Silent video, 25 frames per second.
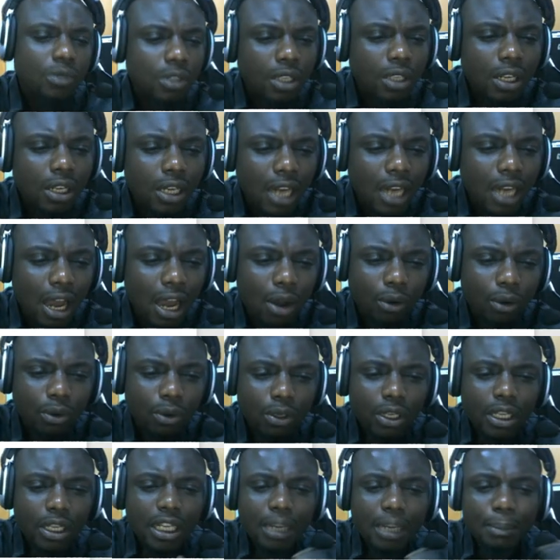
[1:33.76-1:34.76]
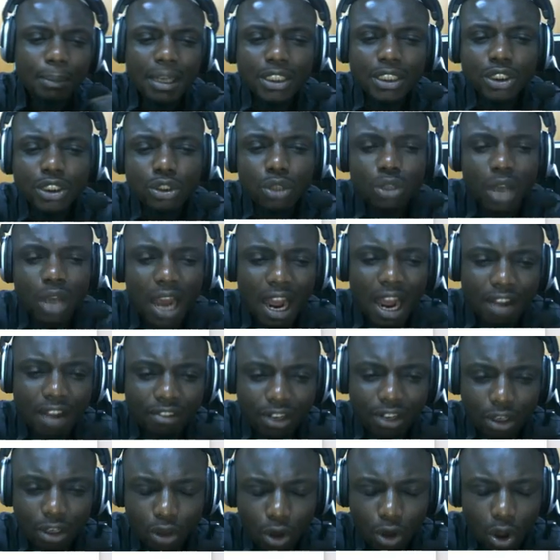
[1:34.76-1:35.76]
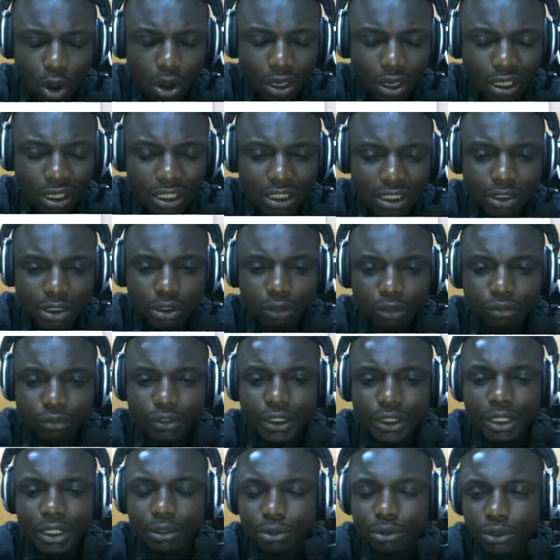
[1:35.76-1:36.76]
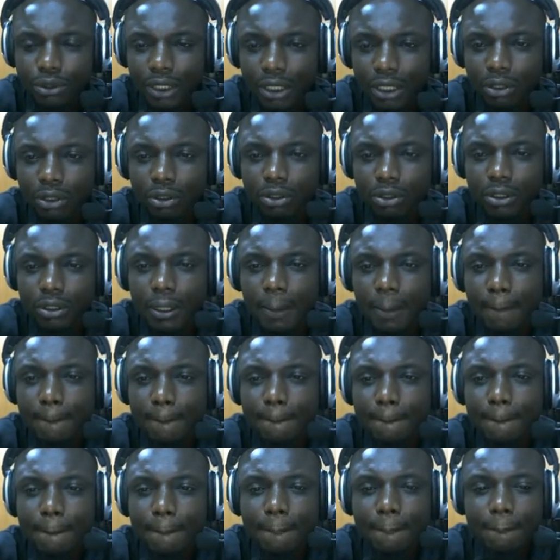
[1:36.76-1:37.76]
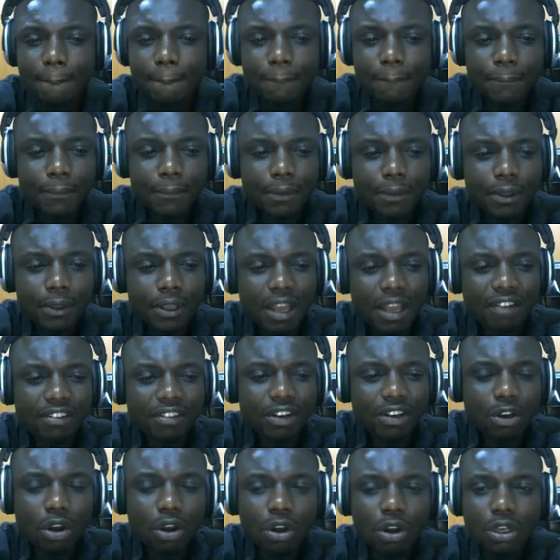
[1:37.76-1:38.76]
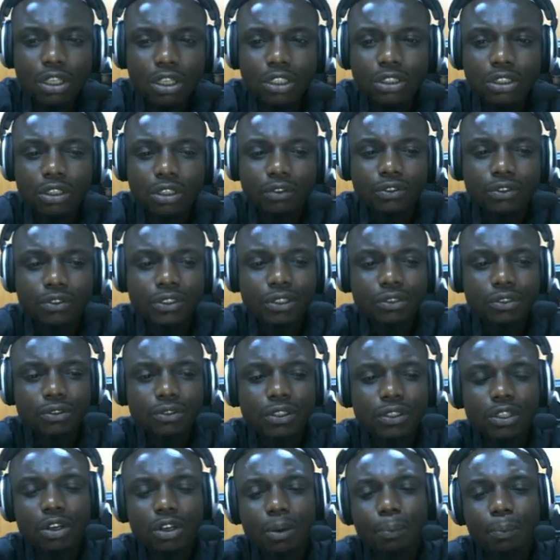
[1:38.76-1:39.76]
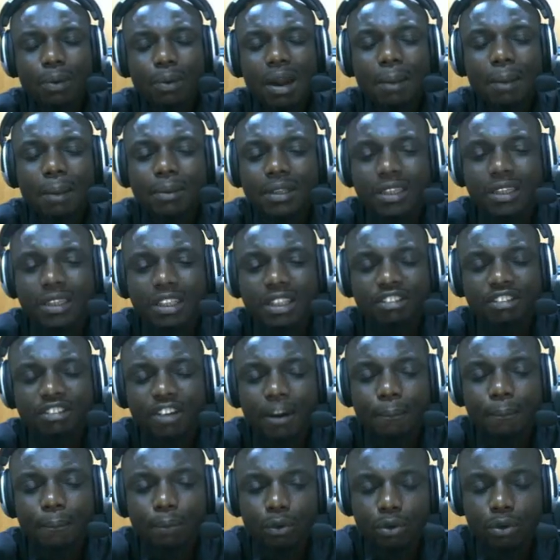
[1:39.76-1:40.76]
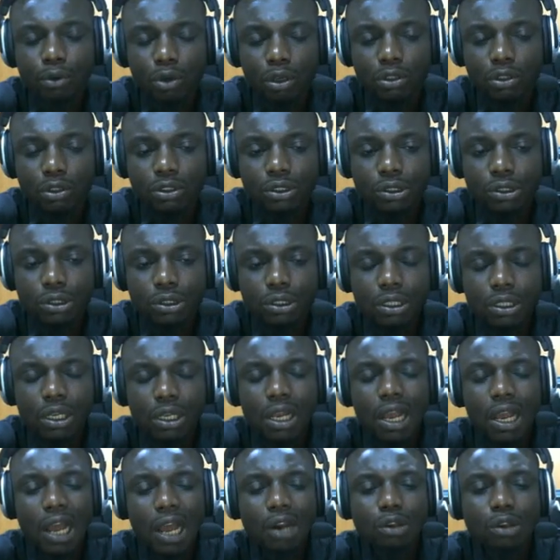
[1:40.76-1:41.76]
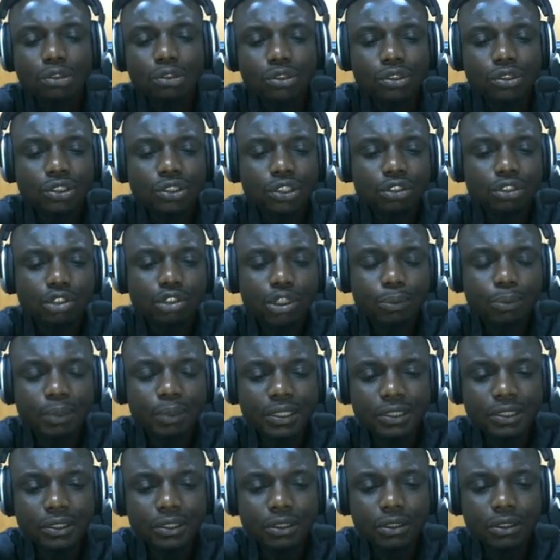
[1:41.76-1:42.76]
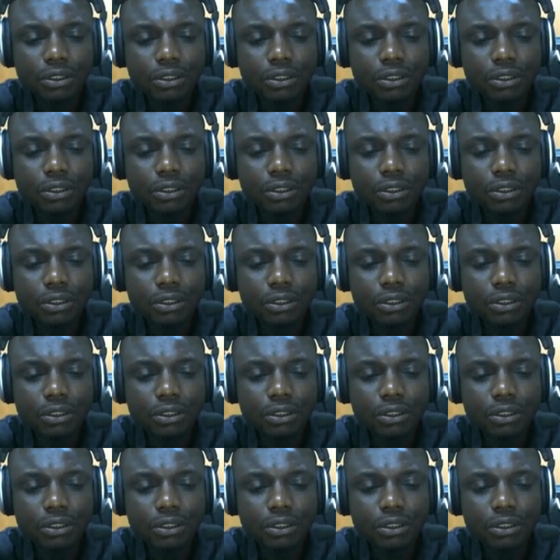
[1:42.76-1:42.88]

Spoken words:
now imagine you have a long list of sales record. You have a long list of sales record, probably different products and also salesperson.